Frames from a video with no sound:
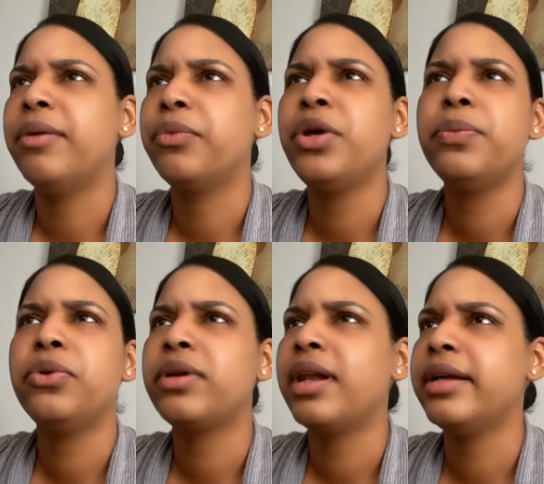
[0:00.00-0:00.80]
We
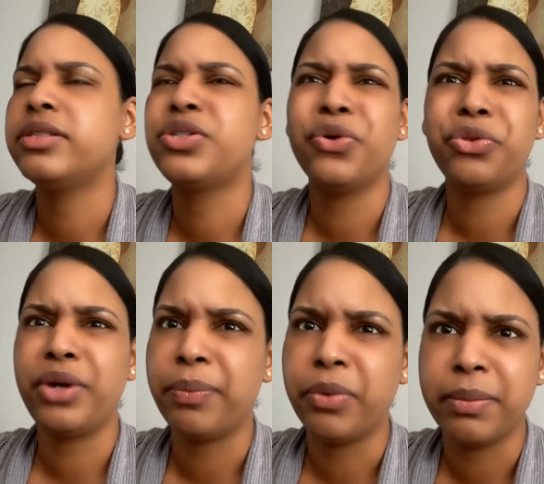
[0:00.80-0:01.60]
booked like 2 or
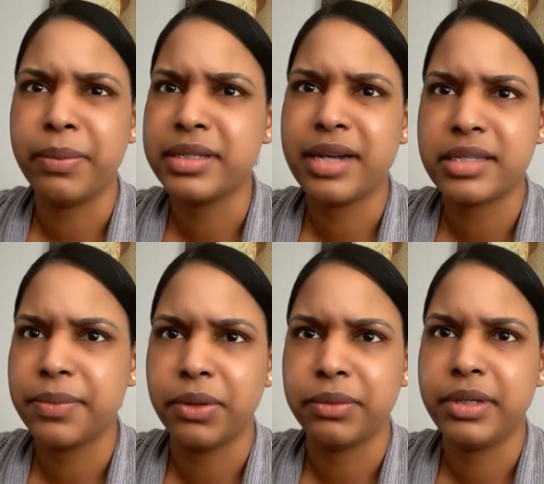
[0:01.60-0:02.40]
3 appointments last
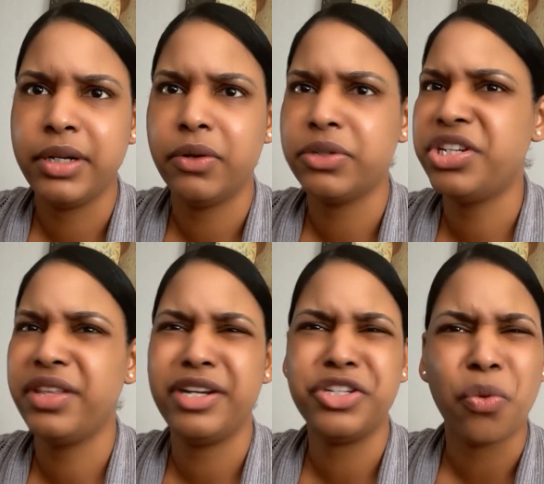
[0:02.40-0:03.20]
month. You know, she
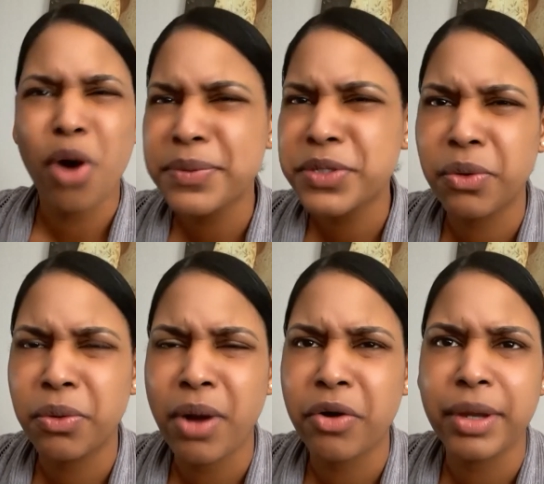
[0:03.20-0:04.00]
didn't show up to
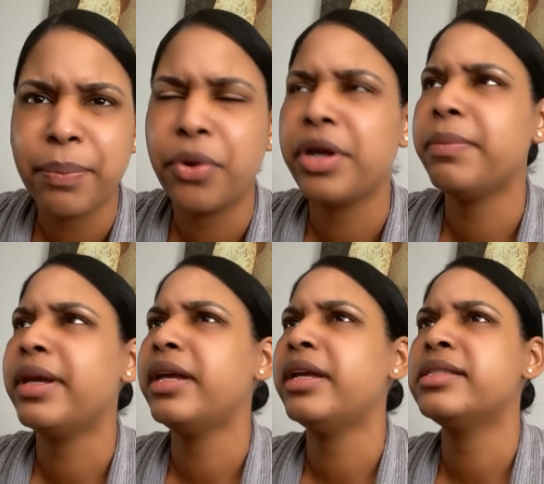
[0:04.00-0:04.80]
one of the
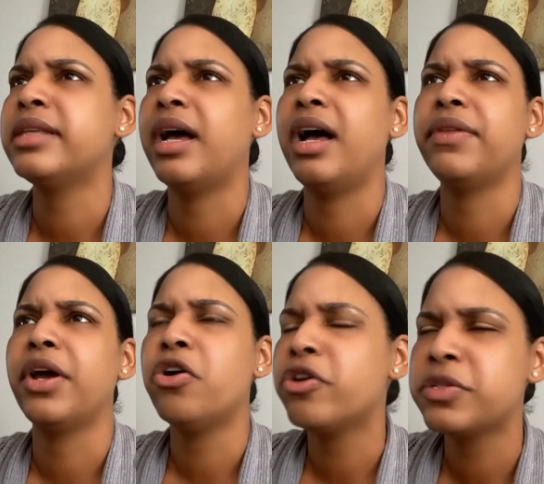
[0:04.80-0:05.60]
appointments.
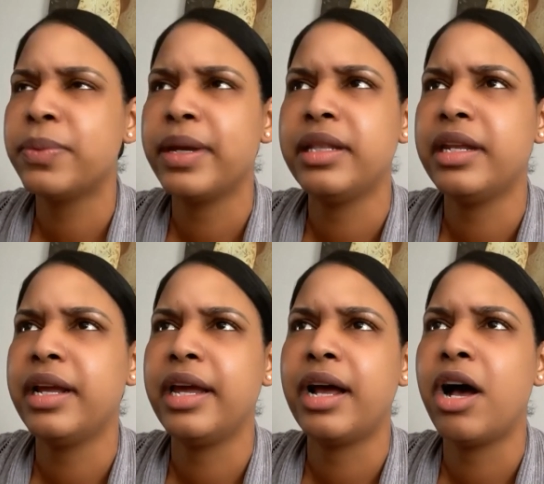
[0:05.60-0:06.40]
The husband
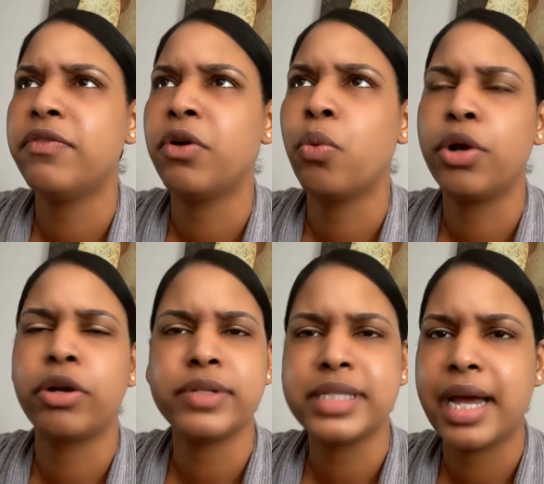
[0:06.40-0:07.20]
didn't get out of
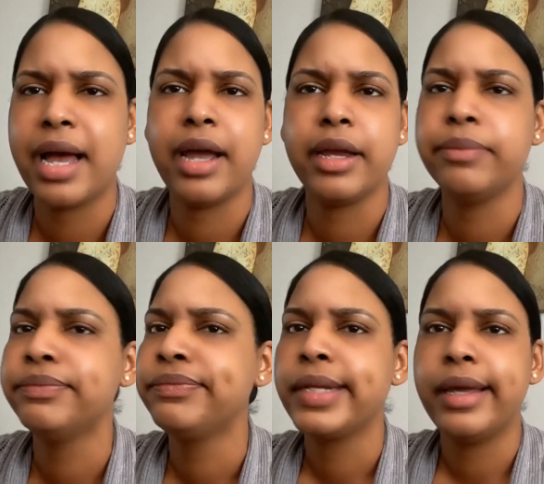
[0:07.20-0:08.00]
work on time.
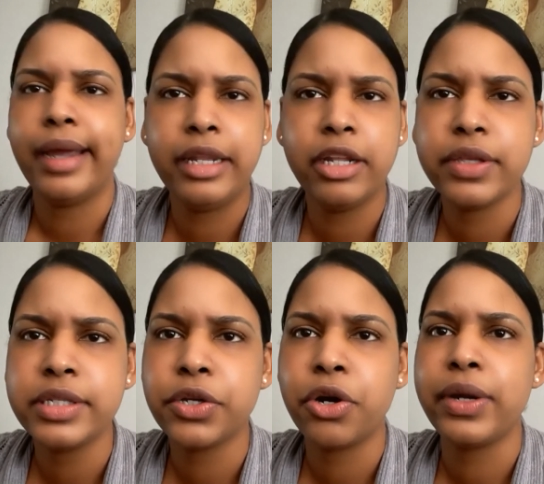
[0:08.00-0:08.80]
End of the
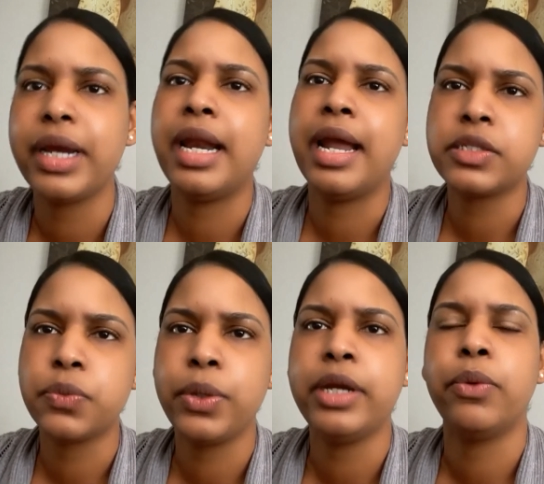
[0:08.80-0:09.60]
story. Last
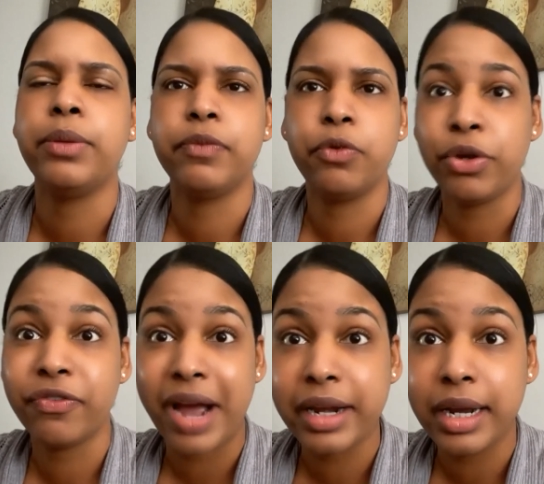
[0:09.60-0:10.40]
week, we
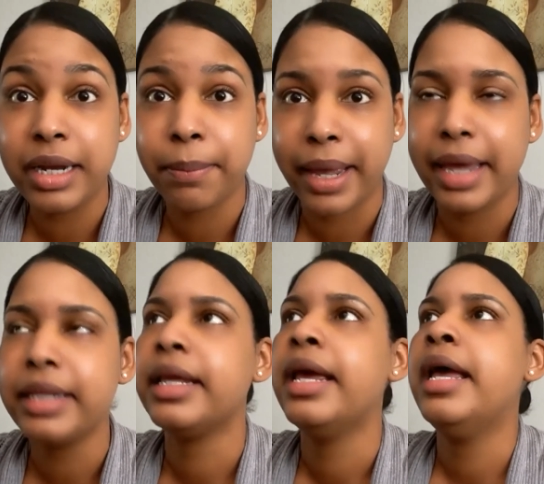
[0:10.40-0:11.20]
finally
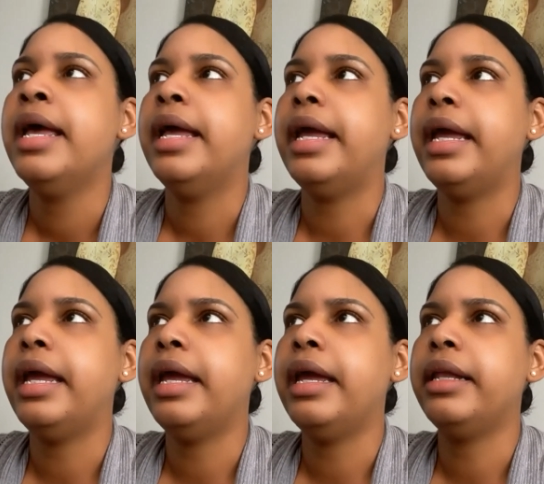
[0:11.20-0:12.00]
met.
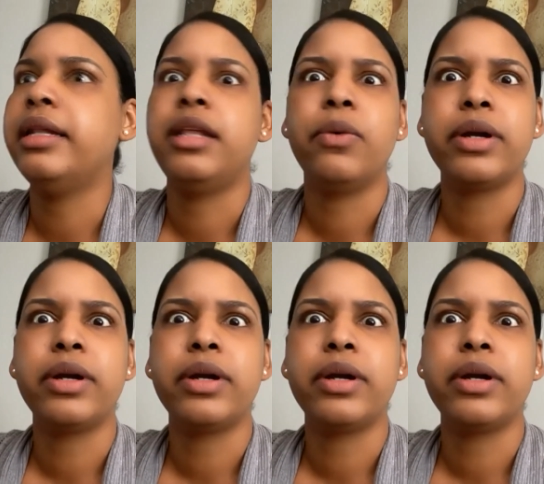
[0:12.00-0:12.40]
And they